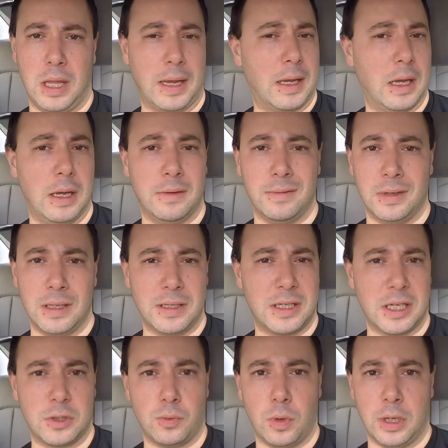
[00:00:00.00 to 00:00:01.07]
like
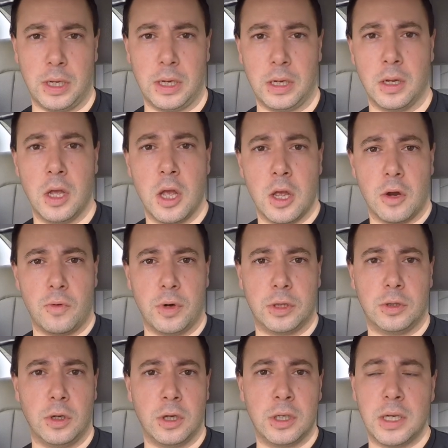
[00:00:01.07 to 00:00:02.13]
106 when I
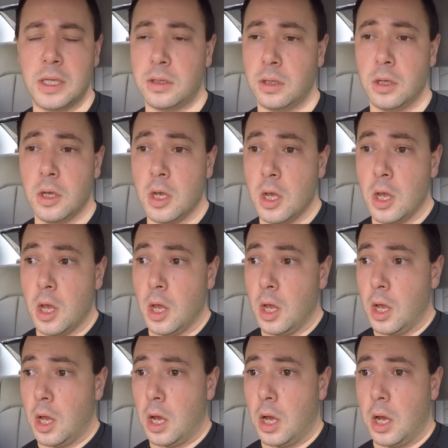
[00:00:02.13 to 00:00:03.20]
returned it.
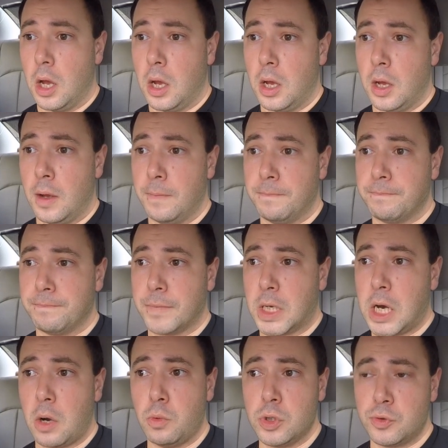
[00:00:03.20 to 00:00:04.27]

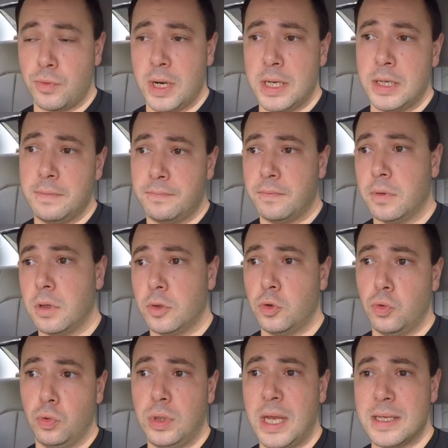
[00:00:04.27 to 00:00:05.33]
Car was ready
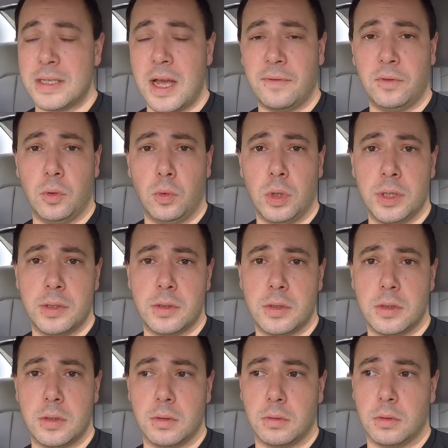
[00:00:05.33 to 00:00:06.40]
2 days
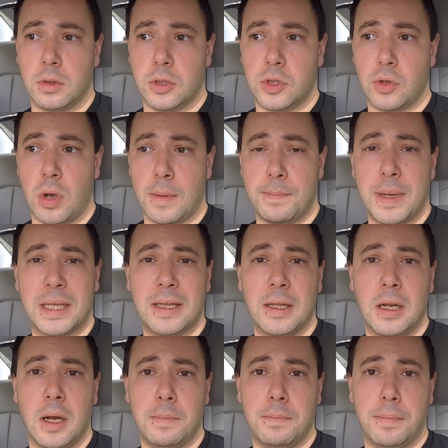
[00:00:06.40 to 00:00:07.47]
afterwards, so I picked
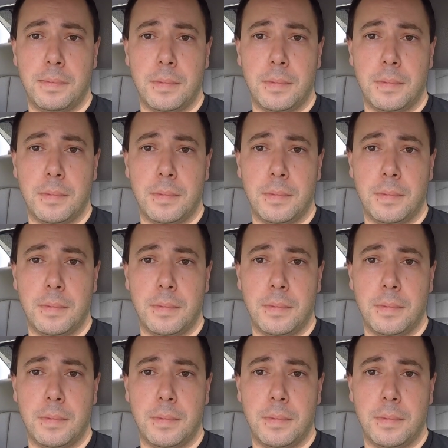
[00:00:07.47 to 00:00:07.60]
it up.